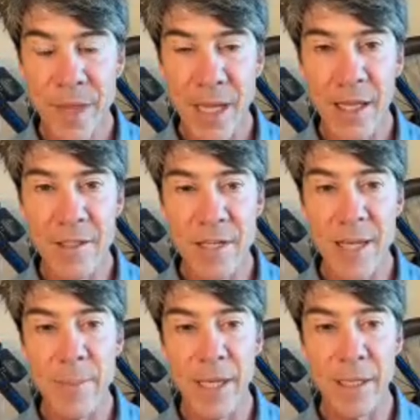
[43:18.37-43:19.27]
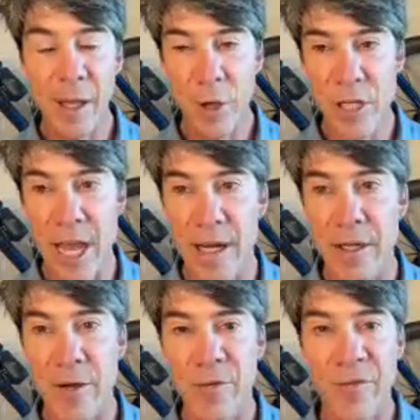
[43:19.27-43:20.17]
and type in Coach Cat. I
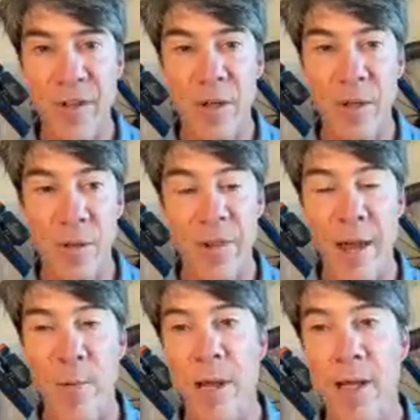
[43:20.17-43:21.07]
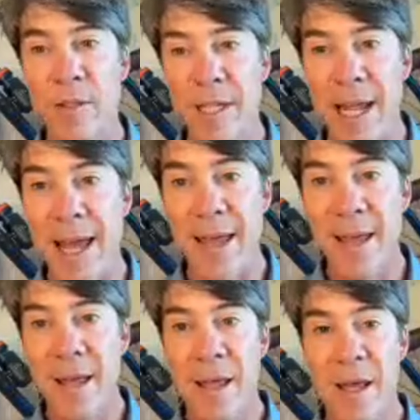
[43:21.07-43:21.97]
don't feel that well today.
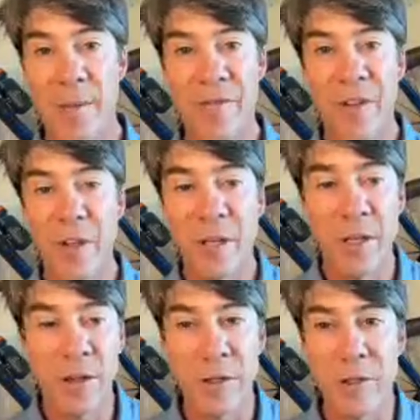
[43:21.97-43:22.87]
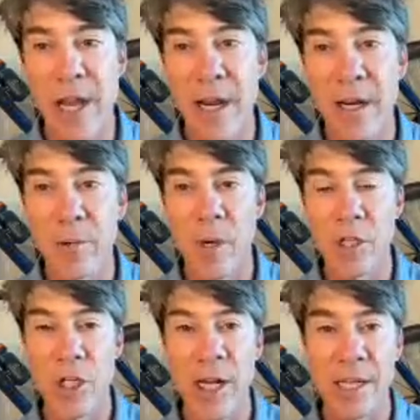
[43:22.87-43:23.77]
I'm feeling a little tired. What
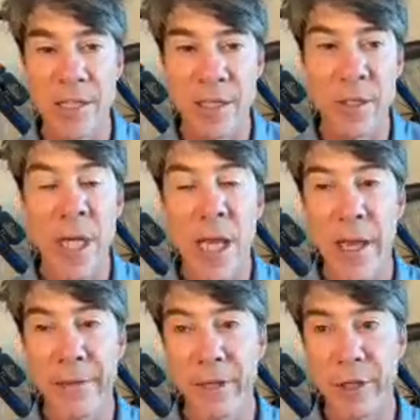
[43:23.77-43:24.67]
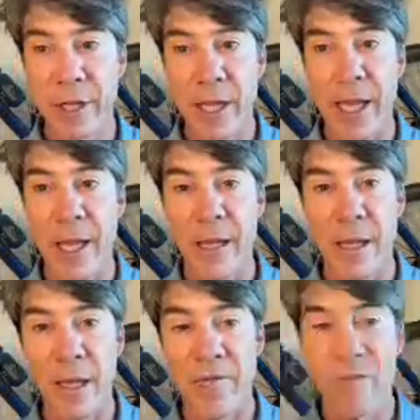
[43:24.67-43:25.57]
should I do? And then you're going to get
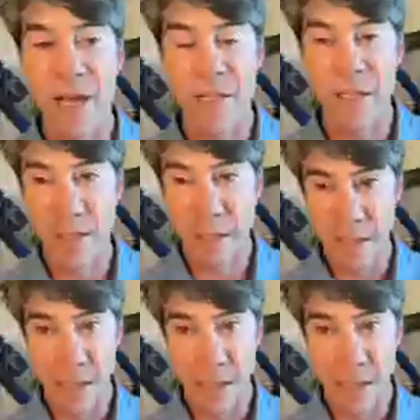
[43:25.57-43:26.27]
advice. And